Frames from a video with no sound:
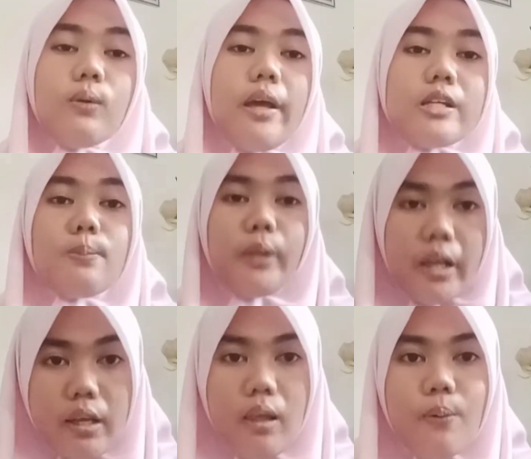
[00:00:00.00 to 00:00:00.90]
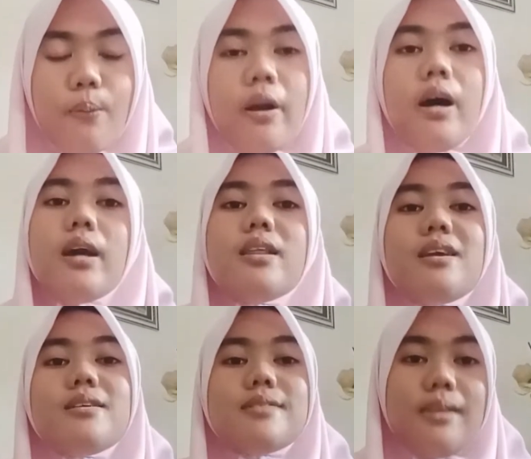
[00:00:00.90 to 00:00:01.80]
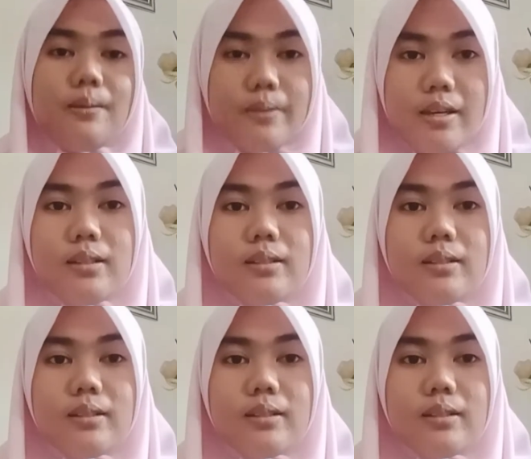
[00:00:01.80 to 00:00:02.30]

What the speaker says: to explain our idea engineering